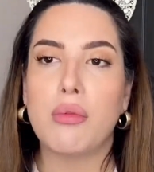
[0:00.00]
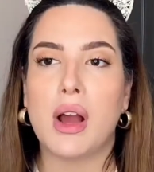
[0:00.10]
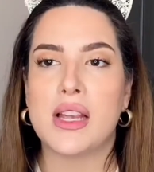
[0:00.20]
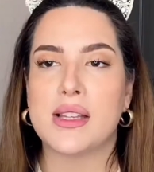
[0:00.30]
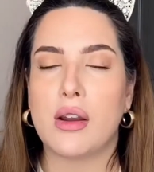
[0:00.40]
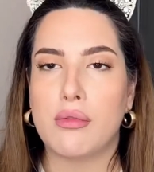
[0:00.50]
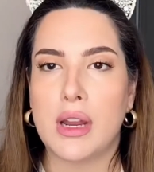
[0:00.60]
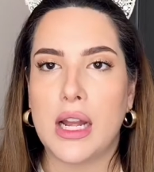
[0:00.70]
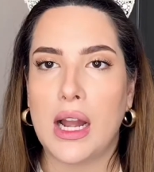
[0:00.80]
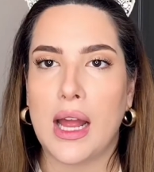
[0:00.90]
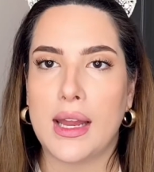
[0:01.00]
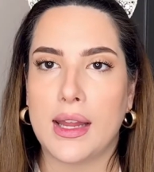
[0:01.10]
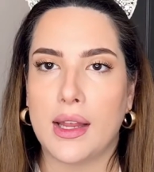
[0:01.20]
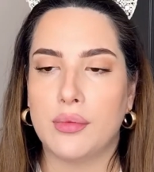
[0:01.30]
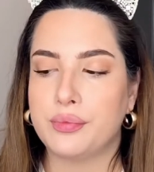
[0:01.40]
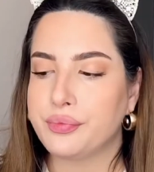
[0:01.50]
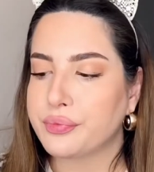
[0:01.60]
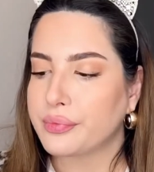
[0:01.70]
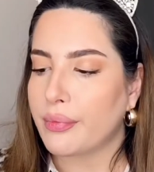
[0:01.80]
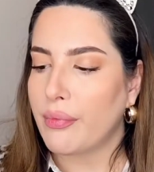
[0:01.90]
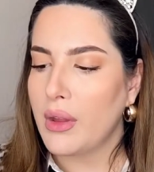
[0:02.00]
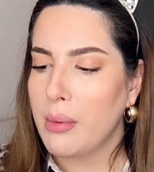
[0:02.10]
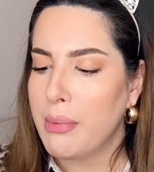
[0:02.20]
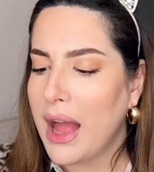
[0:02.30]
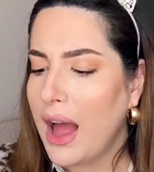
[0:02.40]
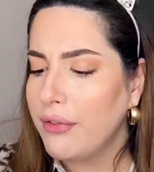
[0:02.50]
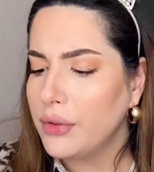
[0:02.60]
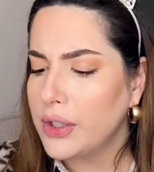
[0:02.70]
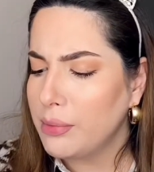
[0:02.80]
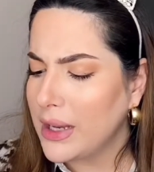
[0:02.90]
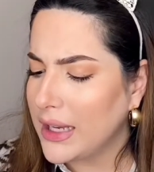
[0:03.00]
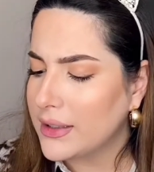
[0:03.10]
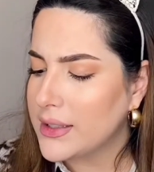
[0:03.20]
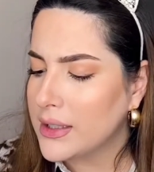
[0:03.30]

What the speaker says: I really like it, but I have to admit,